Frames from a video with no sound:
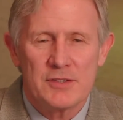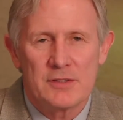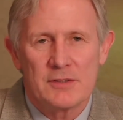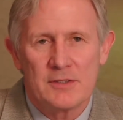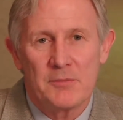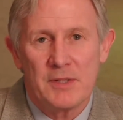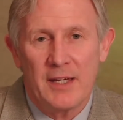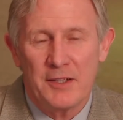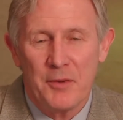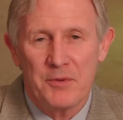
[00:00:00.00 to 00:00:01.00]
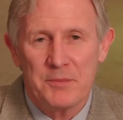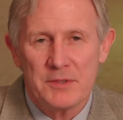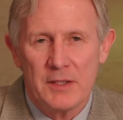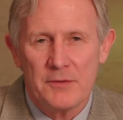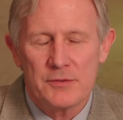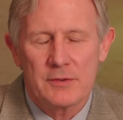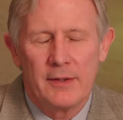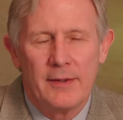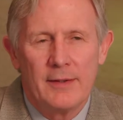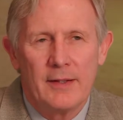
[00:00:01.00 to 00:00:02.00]
Some can't help themselves,
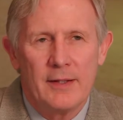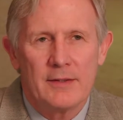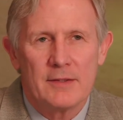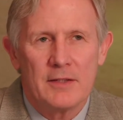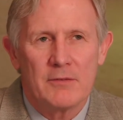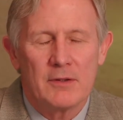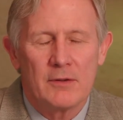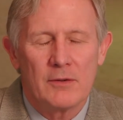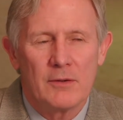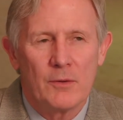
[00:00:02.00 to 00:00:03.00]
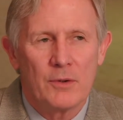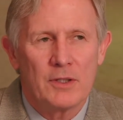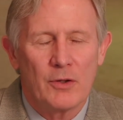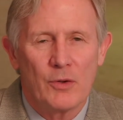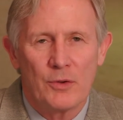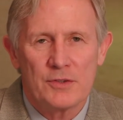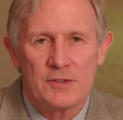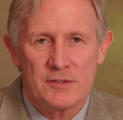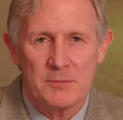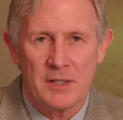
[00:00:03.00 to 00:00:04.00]
and even ordinary lawyers
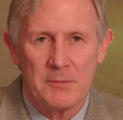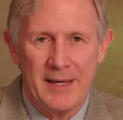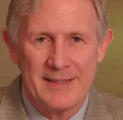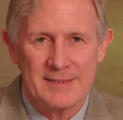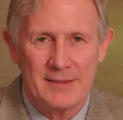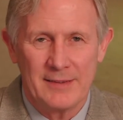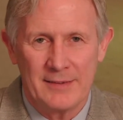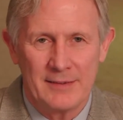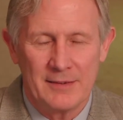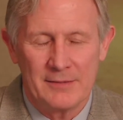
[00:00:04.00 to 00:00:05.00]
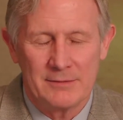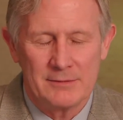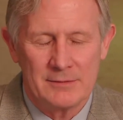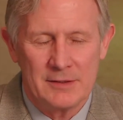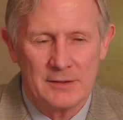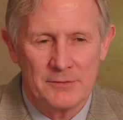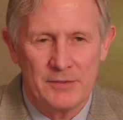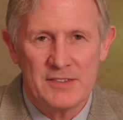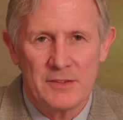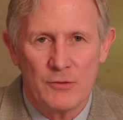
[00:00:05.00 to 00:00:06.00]
can sometimes ask an
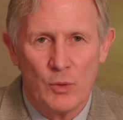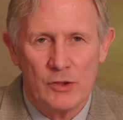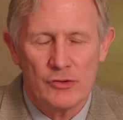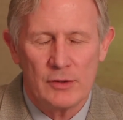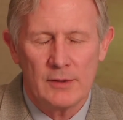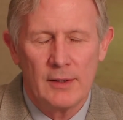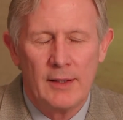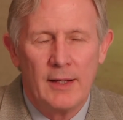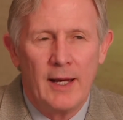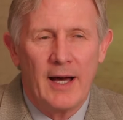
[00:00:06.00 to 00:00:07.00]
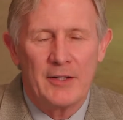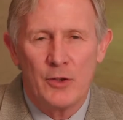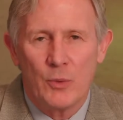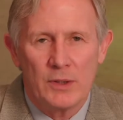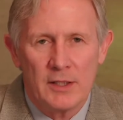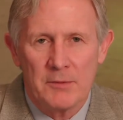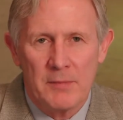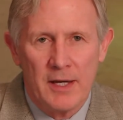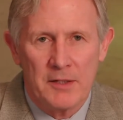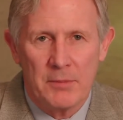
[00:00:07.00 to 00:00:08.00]
offensive question. I don't want you to get
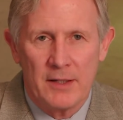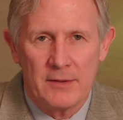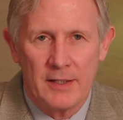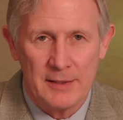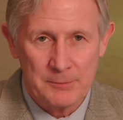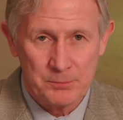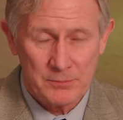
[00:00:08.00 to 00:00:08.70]
mad about that.